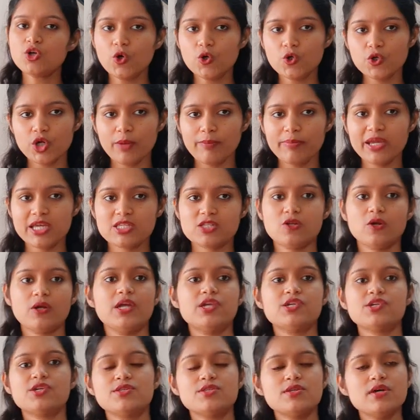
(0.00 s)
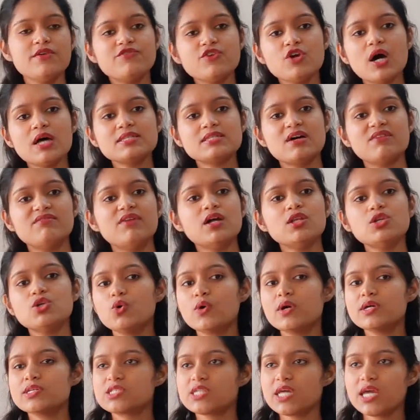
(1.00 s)
go to your base location. So if you are someone
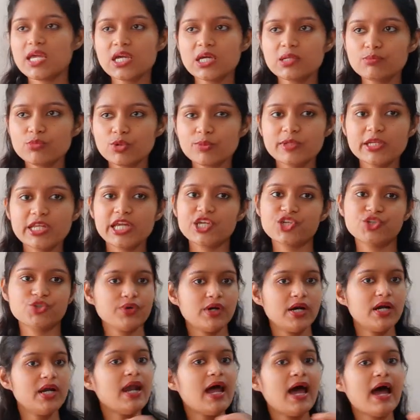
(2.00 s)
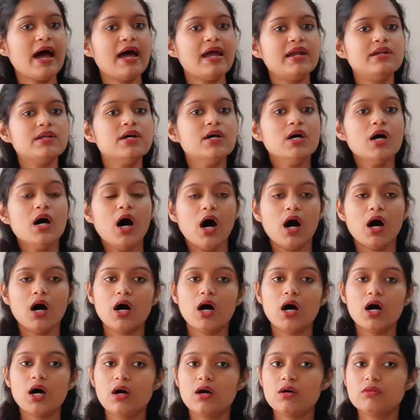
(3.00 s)
who is staying in Bhubaneswar
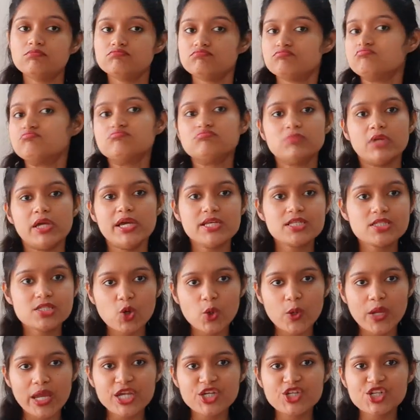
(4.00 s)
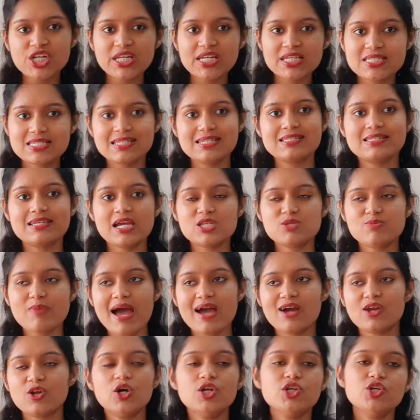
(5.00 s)
and his location is TCS
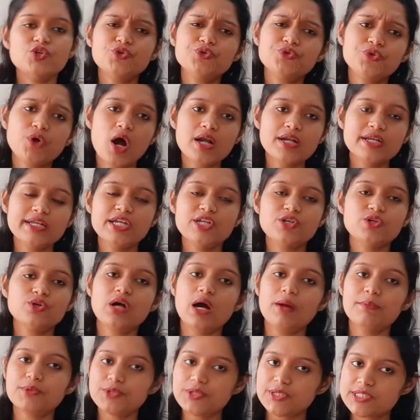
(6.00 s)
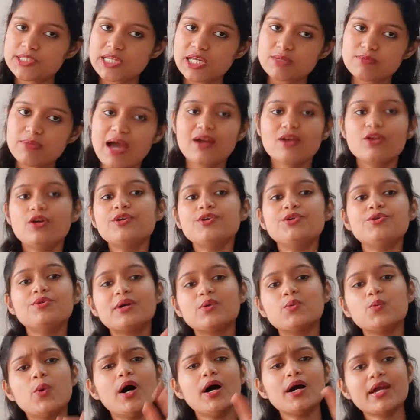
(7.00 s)
Bangalore, you do not need to come to TCS Bangalore. You
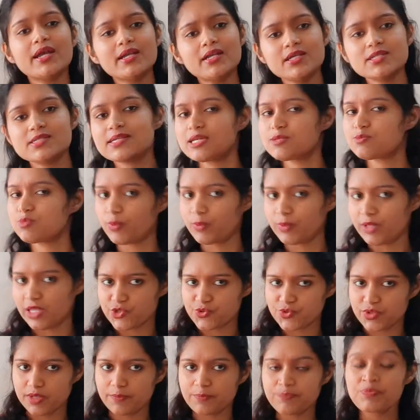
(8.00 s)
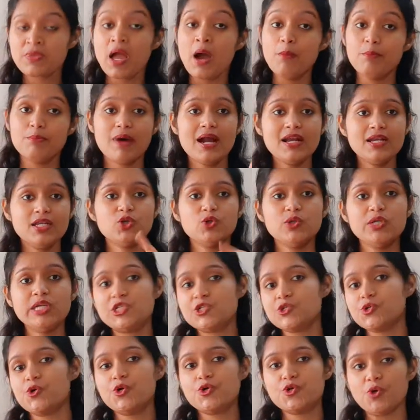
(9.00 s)
can work at TCS Bhubaneswar, but you need
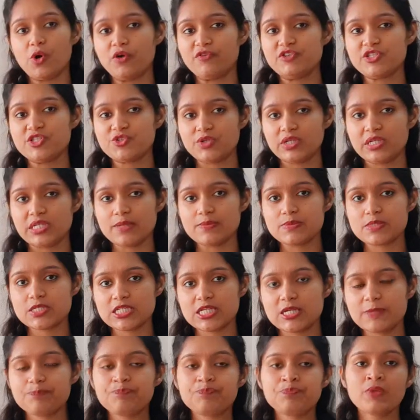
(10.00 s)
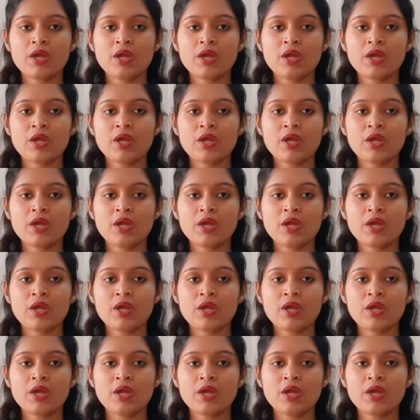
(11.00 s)
to go to office 3 times a day.